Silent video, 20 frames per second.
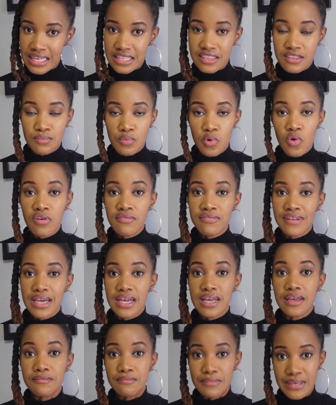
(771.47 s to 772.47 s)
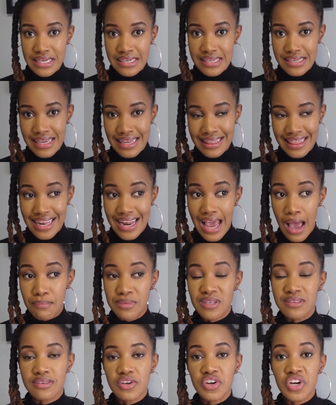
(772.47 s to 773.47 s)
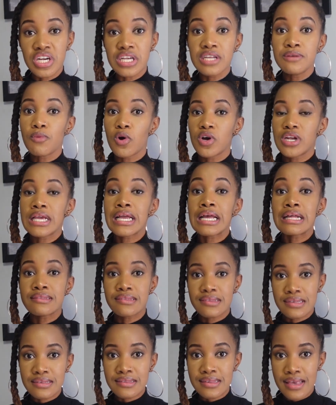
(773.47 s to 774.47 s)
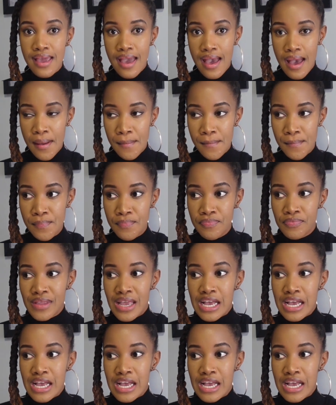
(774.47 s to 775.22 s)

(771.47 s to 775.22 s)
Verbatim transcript: It's more of like a meeting that happens early morning at 6 a.m.